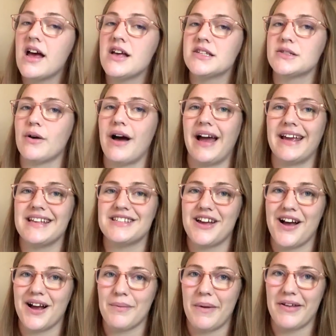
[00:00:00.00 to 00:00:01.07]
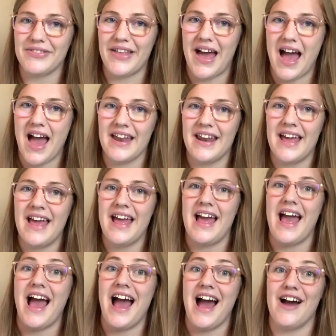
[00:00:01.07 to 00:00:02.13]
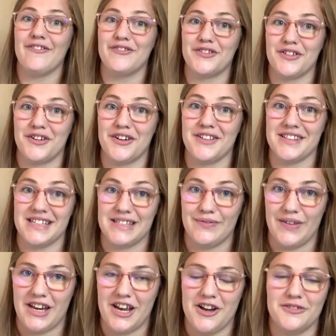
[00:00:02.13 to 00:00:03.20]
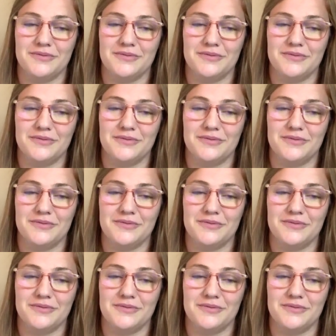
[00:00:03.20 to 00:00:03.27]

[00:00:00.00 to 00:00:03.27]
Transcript: so I could talk about that after this video.